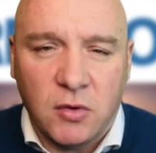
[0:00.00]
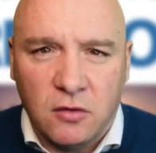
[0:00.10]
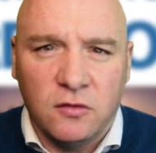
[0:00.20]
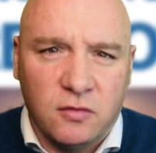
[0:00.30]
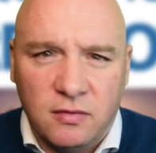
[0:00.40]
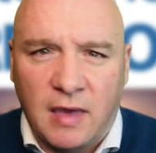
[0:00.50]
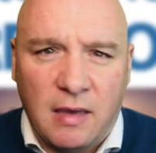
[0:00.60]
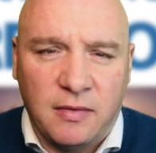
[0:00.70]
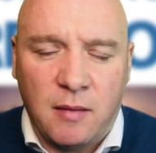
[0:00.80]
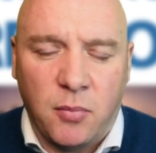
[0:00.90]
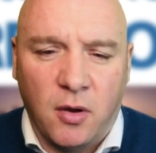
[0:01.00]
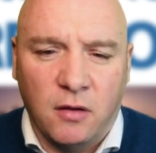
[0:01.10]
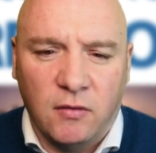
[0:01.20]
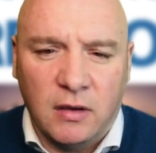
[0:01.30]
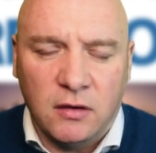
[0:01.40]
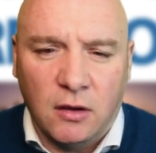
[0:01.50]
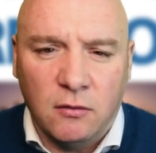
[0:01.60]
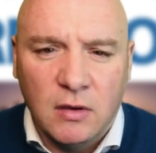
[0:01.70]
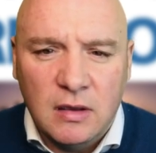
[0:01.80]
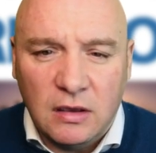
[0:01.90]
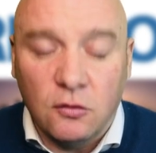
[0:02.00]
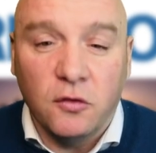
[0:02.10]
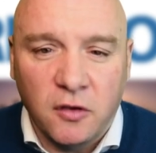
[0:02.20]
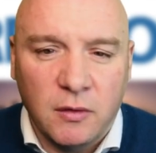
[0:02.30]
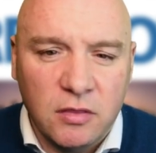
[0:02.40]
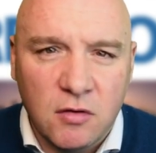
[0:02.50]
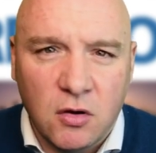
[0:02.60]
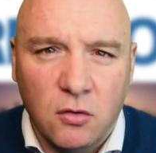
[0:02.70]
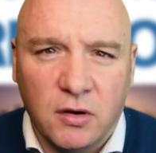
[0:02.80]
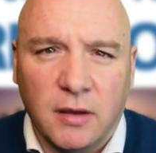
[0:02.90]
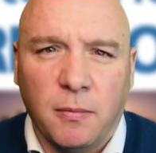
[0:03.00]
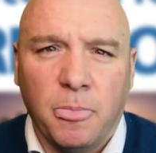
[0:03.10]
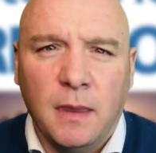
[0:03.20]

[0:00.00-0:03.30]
because that part of it, is also in the recording.